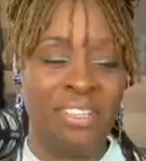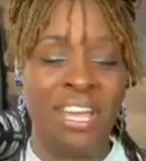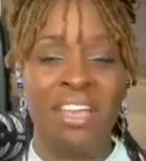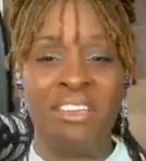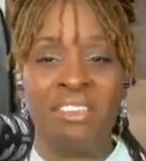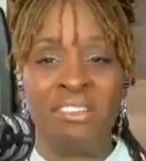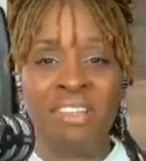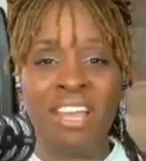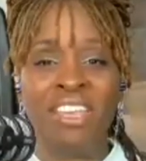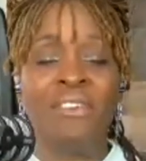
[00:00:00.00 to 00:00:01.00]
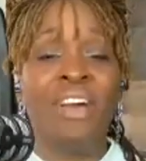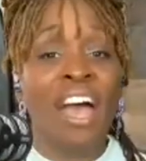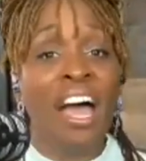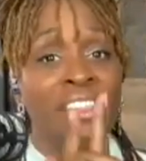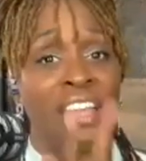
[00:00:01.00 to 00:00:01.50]
Thank you. Thank you.
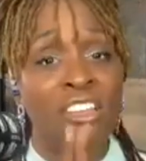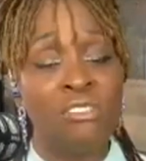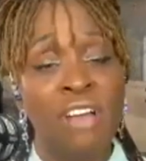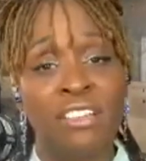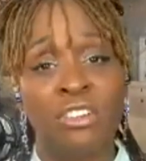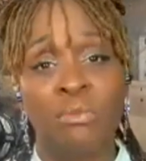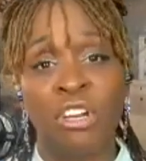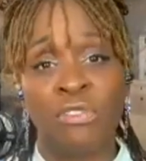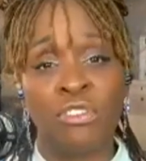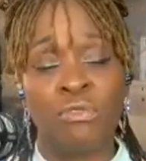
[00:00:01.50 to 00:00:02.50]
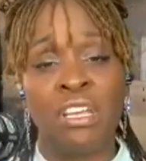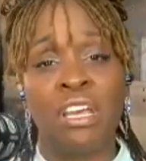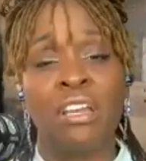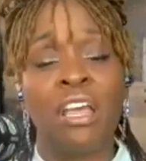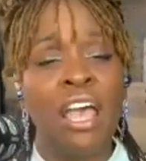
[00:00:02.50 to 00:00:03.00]
And thank you guys so much for tuning
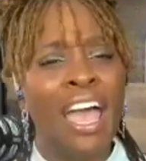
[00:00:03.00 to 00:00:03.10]
in.